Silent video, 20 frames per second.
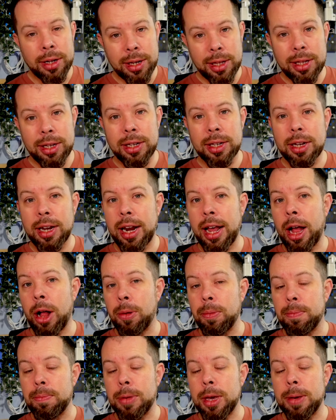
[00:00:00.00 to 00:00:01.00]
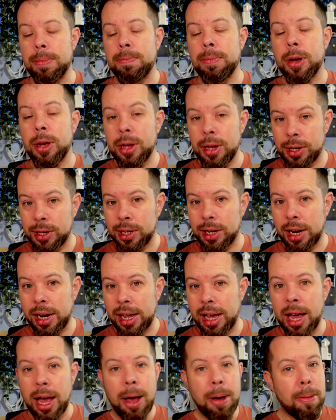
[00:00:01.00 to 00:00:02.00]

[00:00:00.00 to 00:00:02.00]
so this is going to help me personally